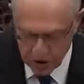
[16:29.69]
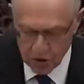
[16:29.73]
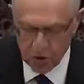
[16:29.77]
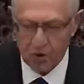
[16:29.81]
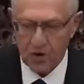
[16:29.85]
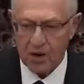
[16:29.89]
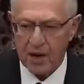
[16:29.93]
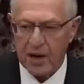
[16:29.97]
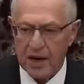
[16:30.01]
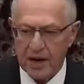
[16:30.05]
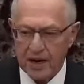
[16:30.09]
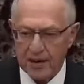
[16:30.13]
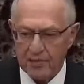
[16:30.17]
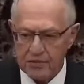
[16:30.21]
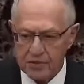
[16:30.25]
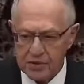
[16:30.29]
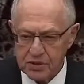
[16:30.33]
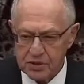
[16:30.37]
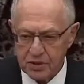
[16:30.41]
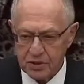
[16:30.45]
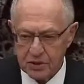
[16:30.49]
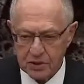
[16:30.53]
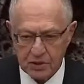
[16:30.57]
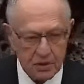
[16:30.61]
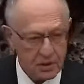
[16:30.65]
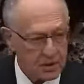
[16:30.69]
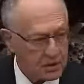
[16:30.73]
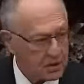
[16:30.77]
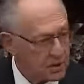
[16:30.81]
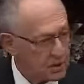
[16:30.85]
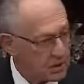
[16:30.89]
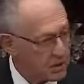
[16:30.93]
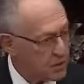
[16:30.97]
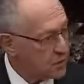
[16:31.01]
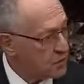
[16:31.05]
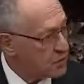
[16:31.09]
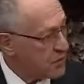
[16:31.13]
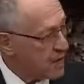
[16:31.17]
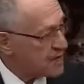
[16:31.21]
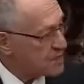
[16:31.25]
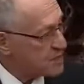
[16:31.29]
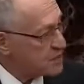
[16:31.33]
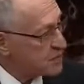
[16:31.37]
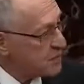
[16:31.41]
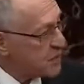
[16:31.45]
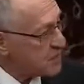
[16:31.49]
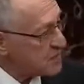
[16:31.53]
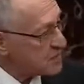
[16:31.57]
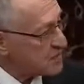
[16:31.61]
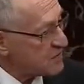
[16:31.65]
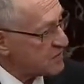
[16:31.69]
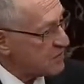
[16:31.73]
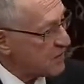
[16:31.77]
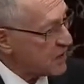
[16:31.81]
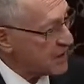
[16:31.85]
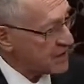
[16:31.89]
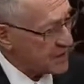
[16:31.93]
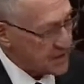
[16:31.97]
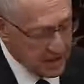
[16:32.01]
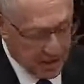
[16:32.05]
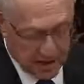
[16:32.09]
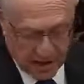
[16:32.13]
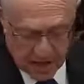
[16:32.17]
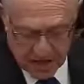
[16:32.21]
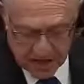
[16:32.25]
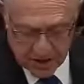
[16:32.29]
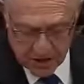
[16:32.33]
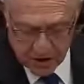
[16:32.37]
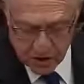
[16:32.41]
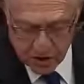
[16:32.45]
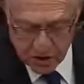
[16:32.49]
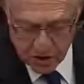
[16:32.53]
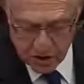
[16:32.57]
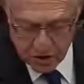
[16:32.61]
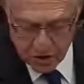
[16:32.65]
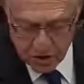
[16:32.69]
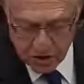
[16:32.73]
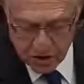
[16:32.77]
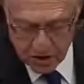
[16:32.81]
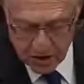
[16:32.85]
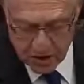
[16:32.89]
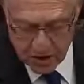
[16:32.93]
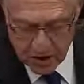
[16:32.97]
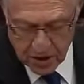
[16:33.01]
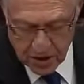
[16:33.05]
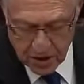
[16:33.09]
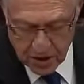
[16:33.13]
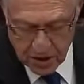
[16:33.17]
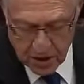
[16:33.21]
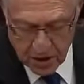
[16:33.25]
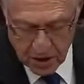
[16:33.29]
crimes, though not specified in the Constitution,